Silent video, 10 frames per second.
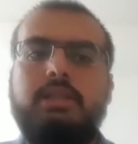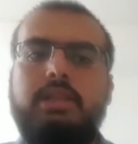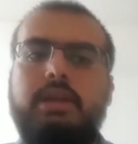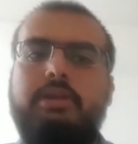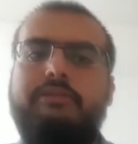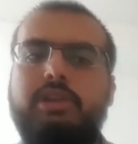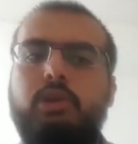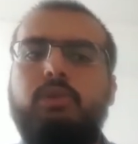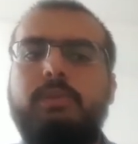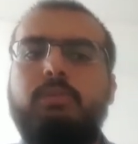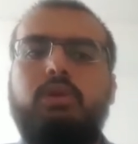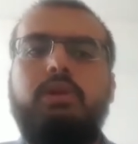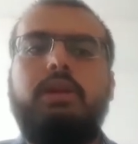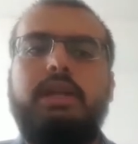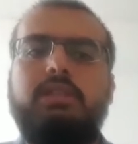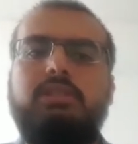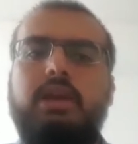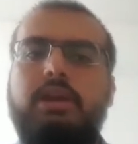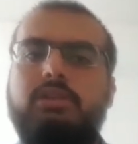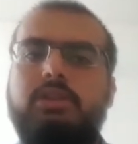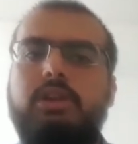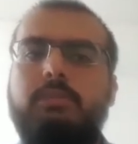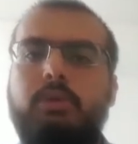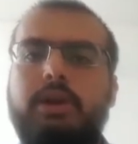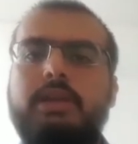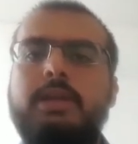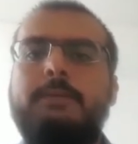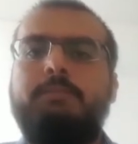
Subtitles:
Their fear will be more against Anderson and Broad.